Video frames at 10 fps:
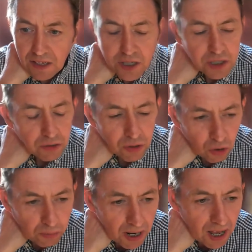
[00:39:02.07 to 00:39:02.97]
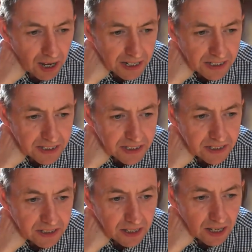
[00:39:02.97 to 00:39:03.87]
you normalize?
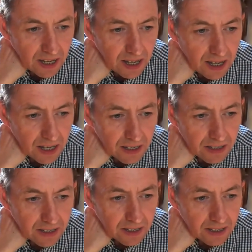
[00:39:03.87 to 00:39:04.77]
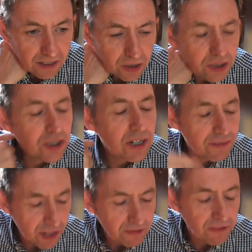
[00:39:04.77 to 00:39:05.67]
Could you give an
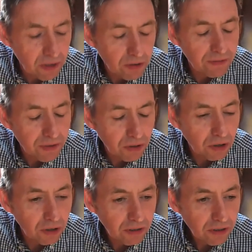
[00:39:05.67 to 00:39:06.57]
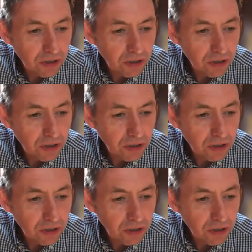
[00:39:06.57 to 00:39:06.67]
overview of your